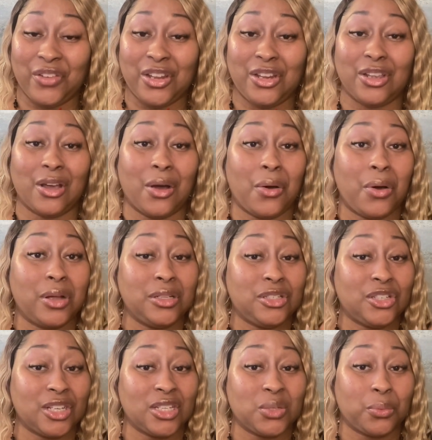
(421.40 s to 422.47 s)
video.
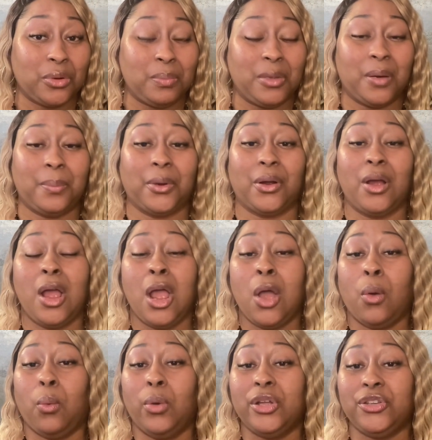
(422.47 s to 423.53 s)
Just remember,
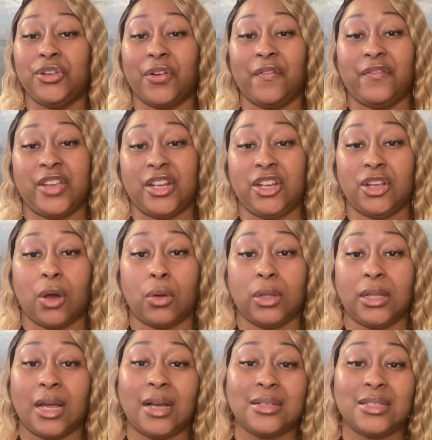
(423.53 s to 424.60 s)
when your video
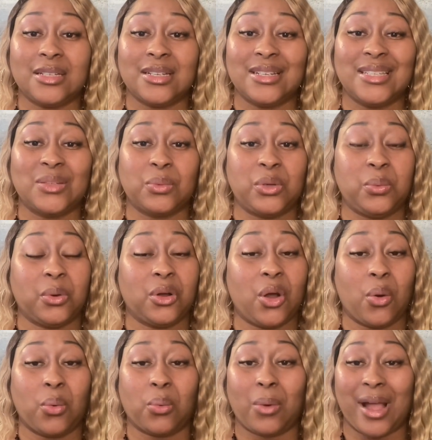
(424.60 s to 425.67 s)
launches, we will
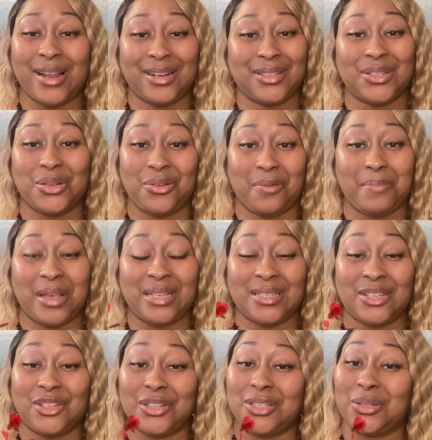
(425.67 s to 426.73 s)
go right into your
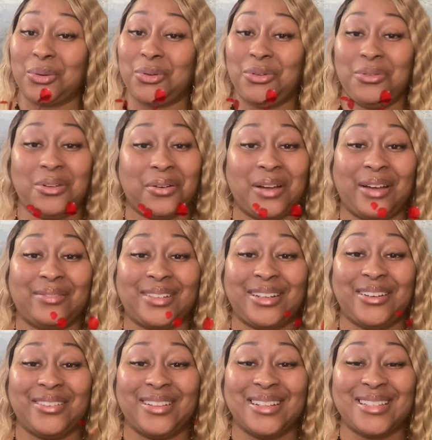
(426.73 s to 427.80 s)
messages so you don't have to
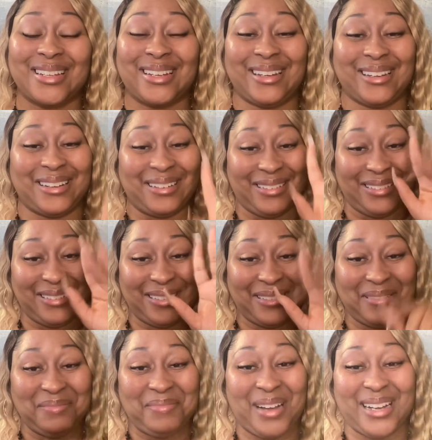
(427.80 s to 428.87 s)
hear this again.
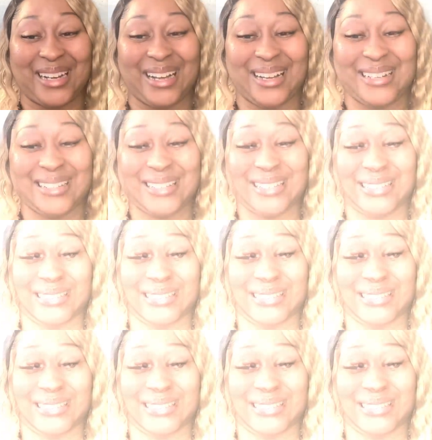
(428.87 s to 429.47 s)
Bye, guys.